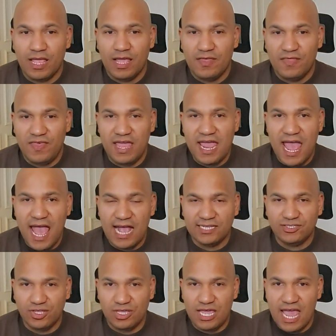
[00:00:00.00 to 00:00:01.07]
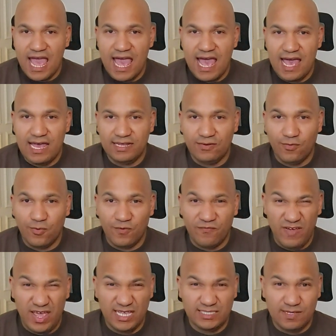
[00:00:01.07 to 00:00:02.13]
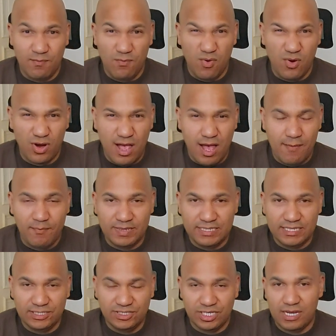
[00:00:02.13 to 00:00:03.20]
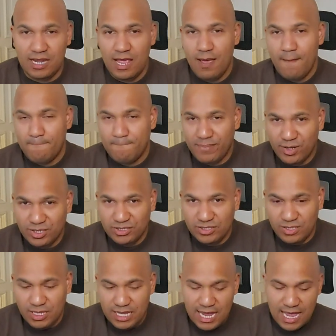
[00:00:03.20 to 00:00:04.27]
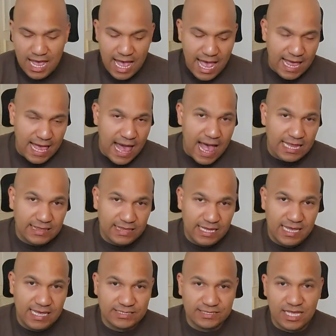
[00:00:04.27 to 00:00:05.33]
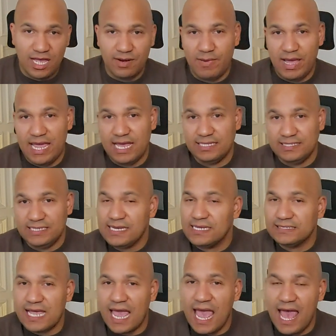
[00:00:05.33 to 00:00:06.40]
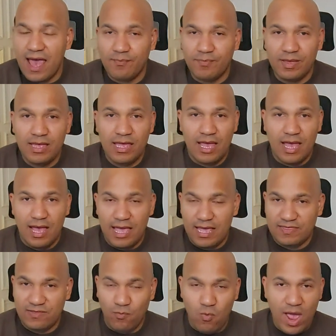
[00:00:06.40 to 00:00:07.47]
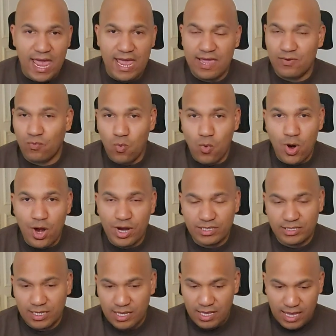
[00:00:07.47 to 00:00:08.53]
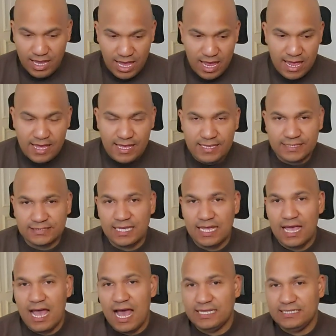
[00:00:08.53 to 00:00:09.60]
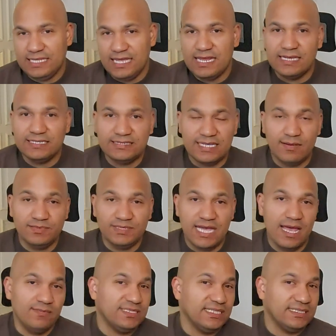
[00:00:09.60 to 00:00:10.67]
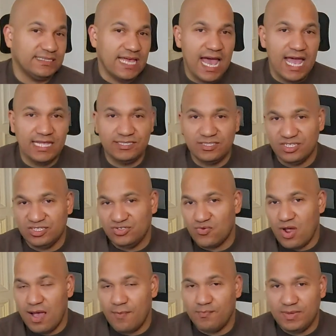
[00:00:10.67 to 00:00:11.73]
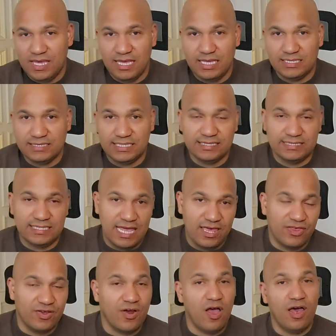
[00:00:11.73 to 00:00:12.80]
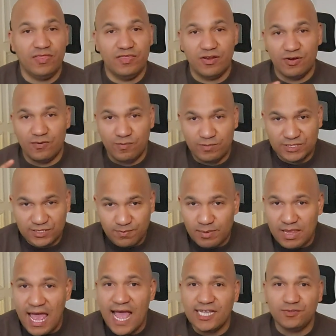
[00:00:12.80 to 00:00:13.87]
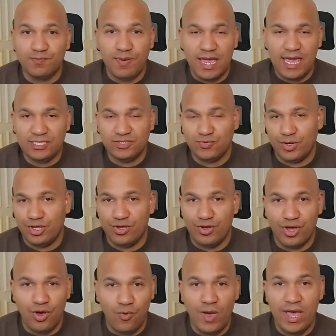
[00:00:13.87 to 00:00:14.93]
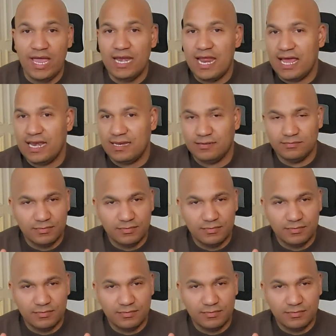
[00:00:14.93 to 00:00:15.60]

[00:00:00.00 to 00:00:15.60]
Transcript: they actually had or faced more competition. Personally, I got these on my Adidas app. The way it worked is Adidas sometimes decides to drop Yeezys either on their splash page, where you go in at